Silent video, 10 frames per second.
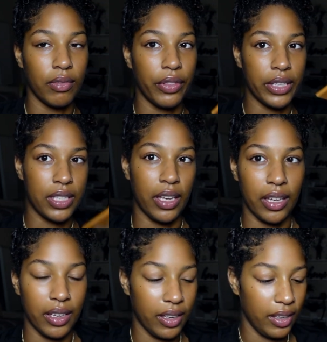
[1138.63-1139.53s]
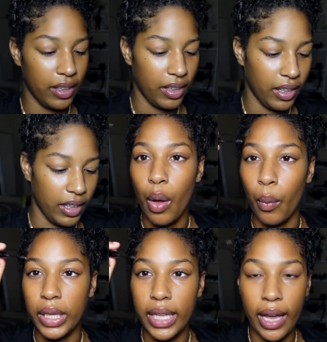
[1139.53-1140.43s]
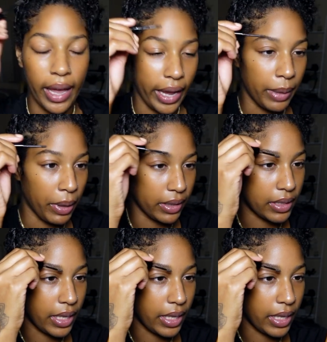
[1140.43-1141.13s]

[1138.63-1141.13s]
the tint. One thing I hate about this